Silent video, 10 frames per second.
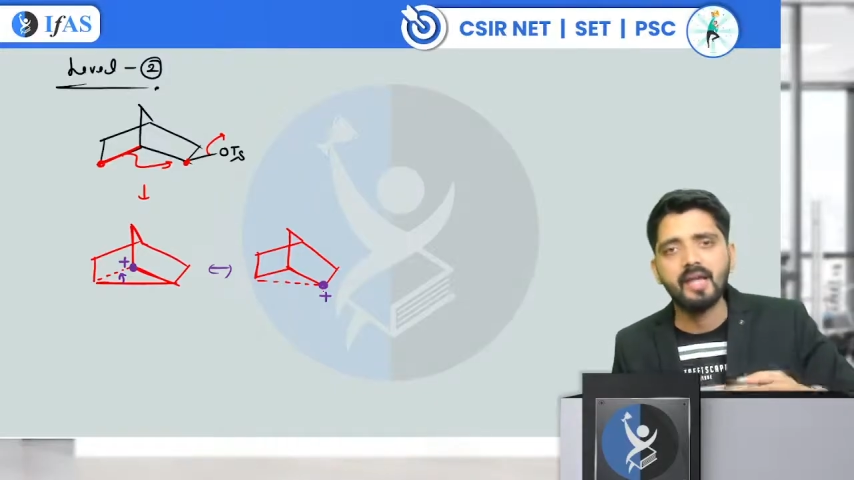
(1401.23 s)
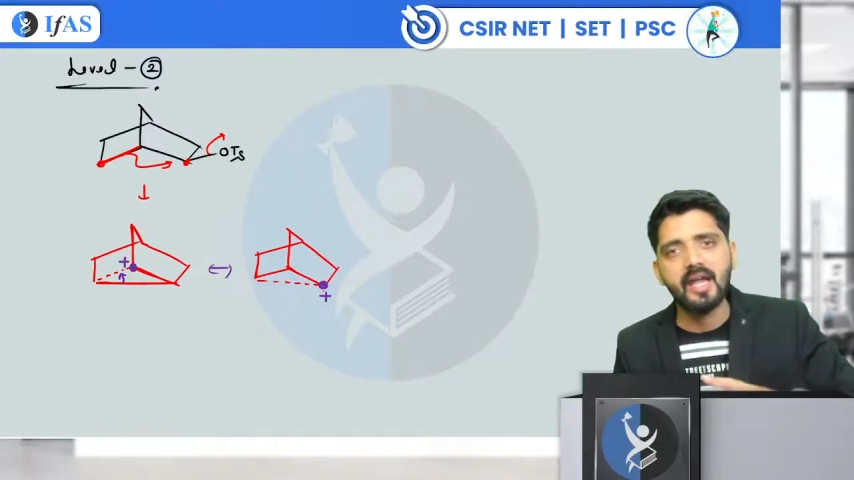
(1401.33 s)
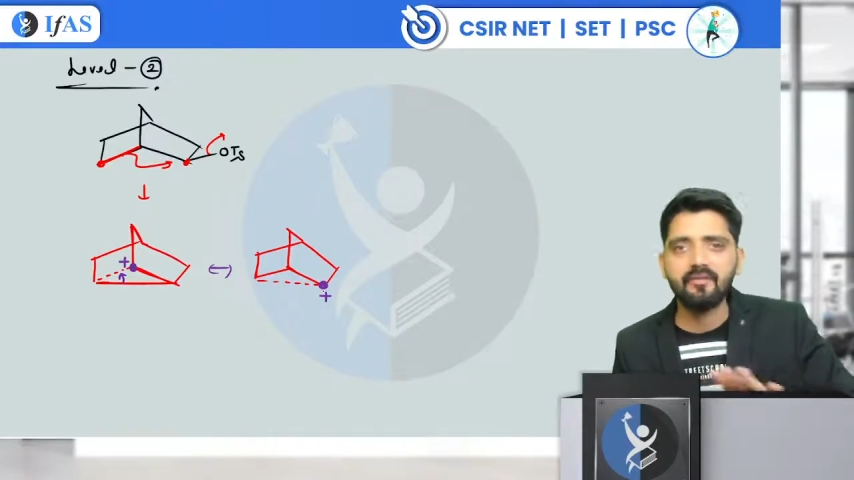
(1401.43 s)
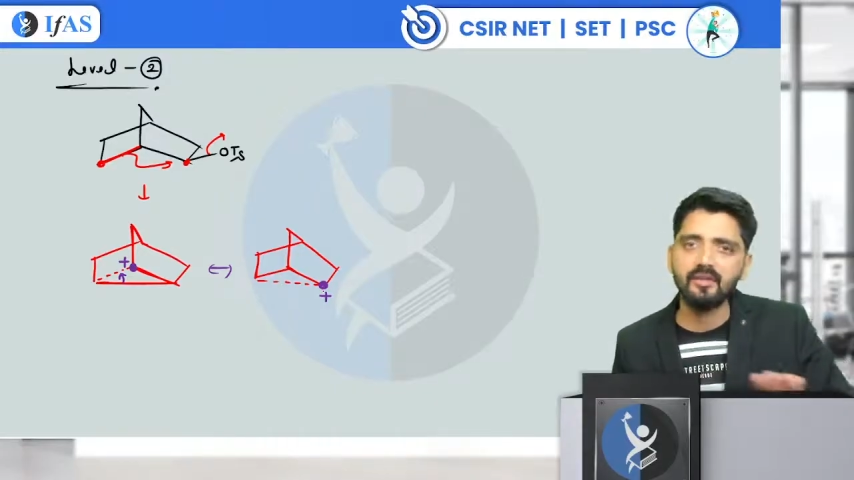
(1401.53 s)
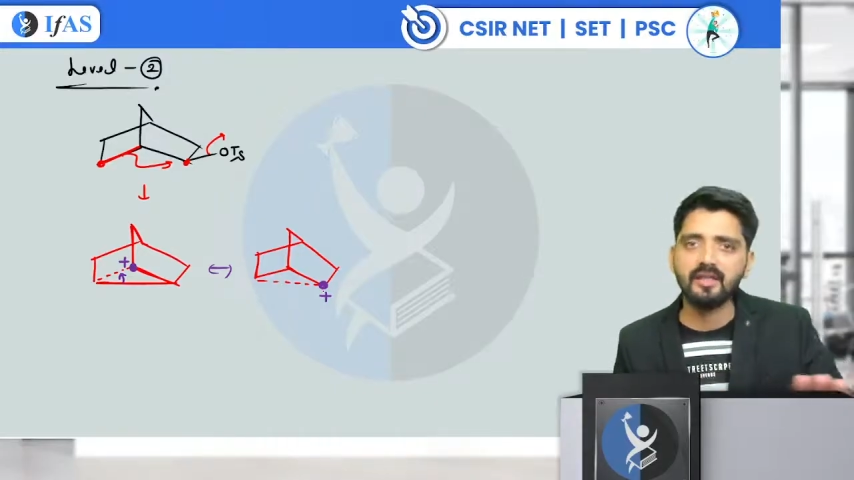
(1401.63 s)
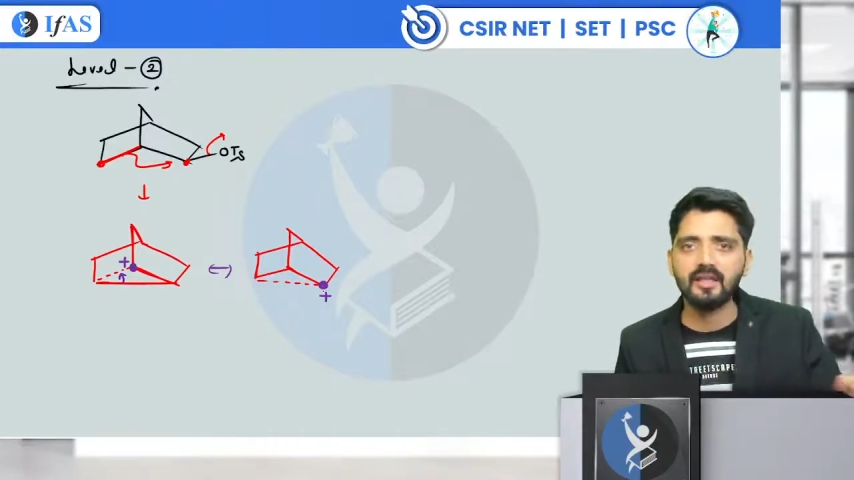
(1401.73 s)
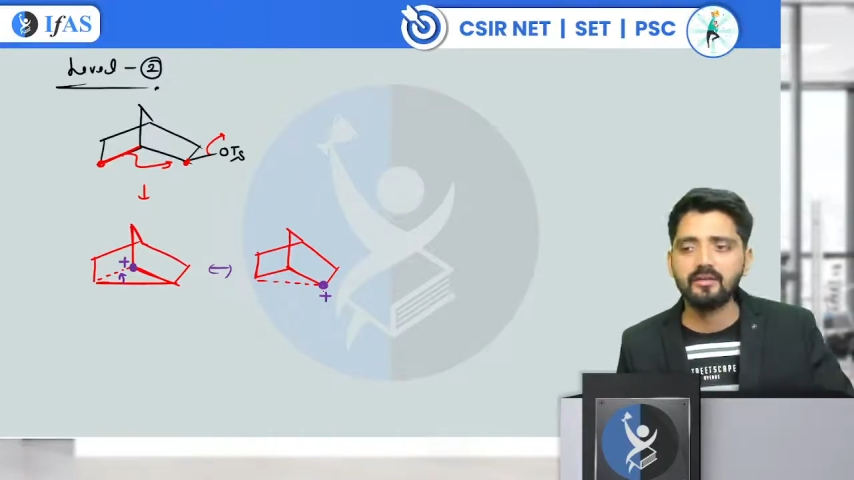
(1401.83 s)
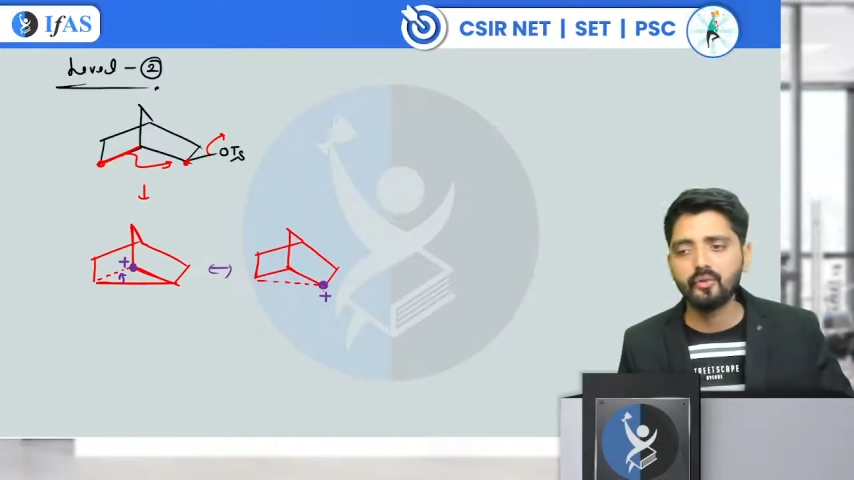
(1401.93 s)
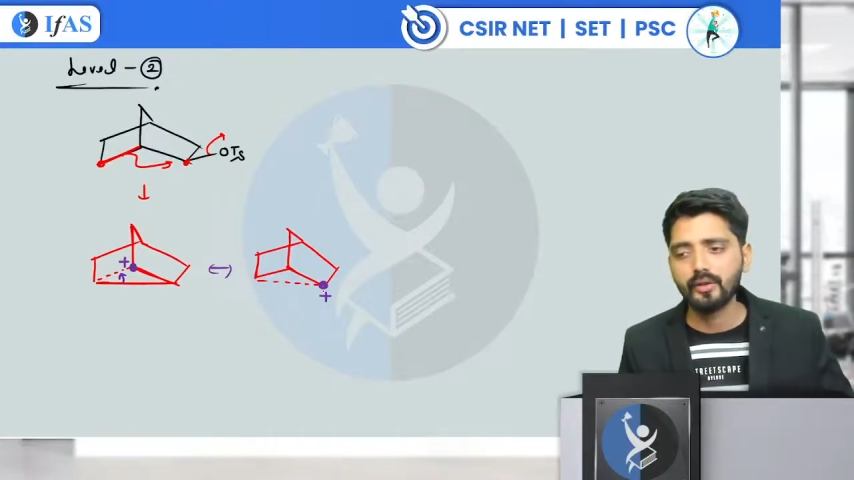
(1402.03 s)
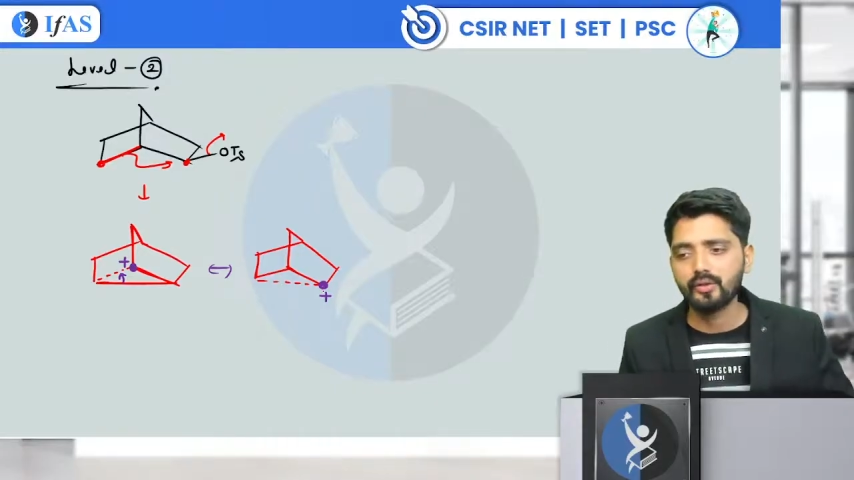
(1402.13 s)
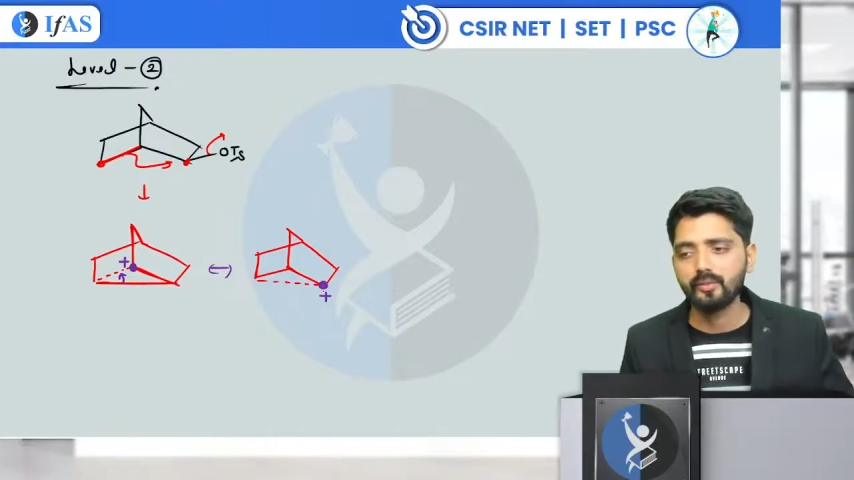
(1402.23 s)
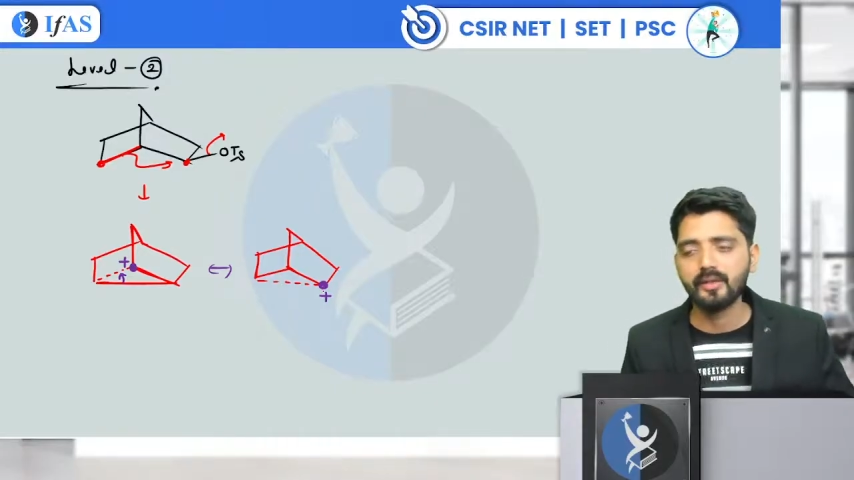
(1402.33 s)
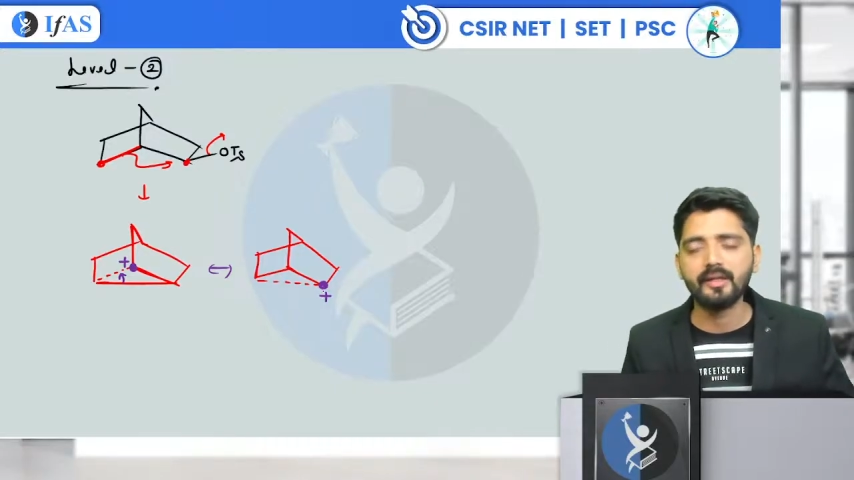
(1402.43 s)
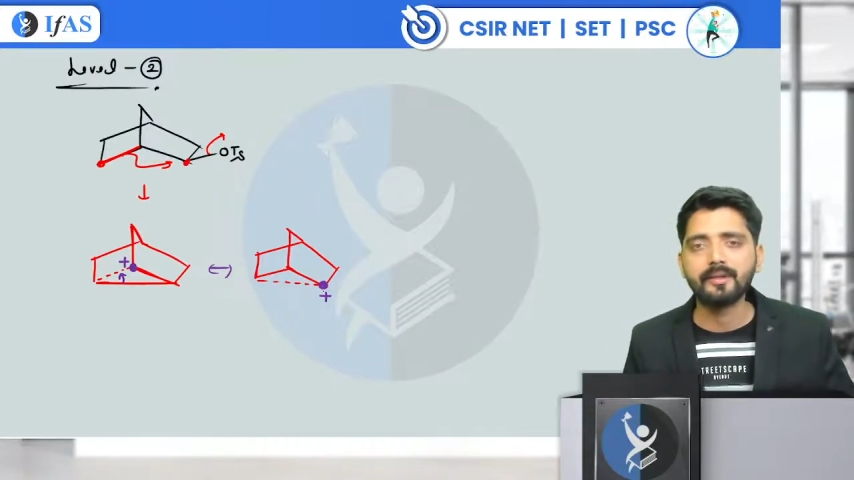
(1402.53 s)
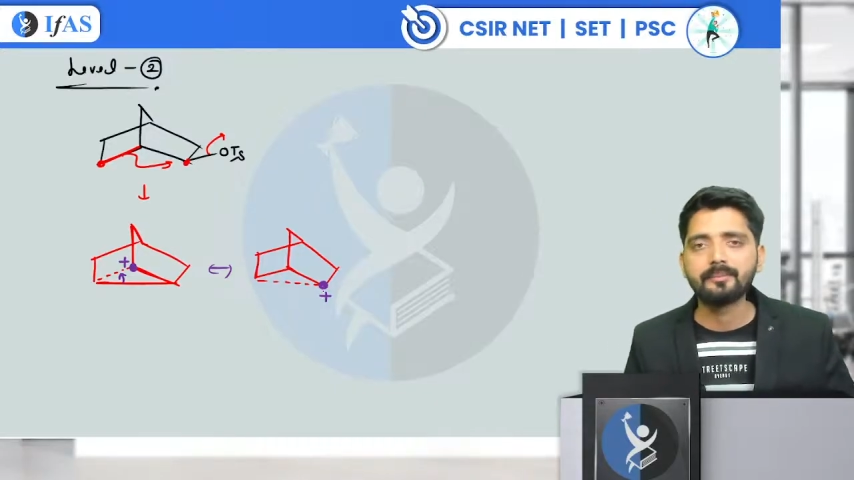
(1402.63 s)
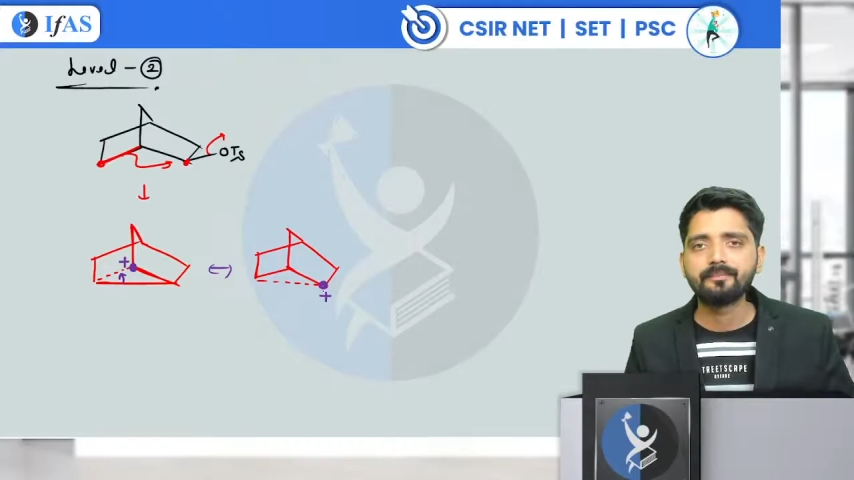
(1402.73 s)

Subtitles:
everything is going to be clear.